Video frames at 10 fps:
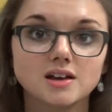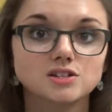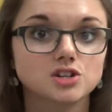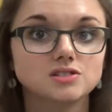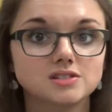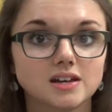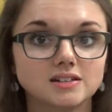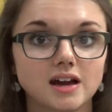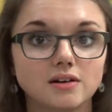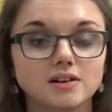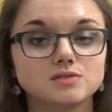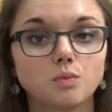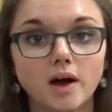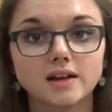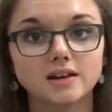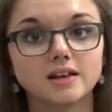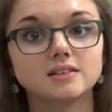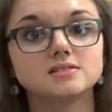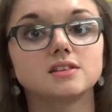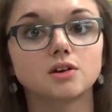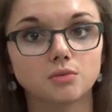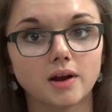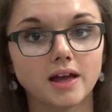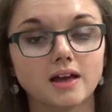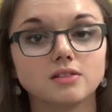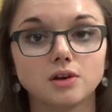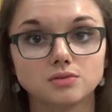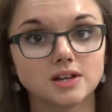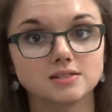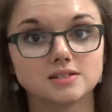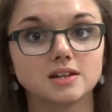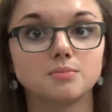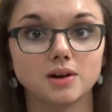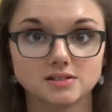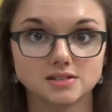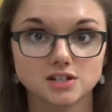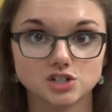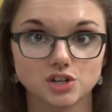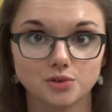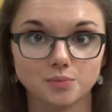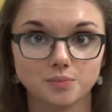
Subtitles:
should stand out as white against the gray, low-density breast tissue.